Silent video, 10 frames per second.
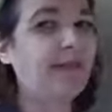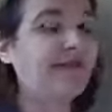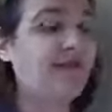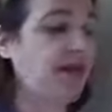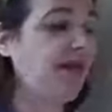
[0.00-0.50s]
I'm
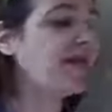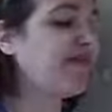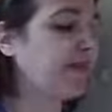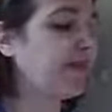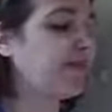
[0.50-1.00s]
iffy. I'm
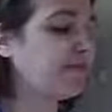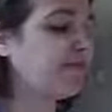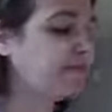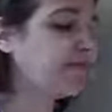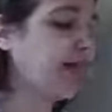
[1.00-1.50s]
iffy.
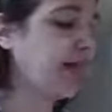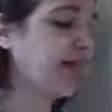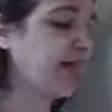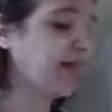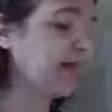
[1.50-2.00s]

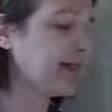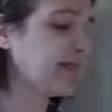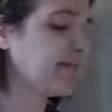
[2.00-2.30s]
I'll be honest.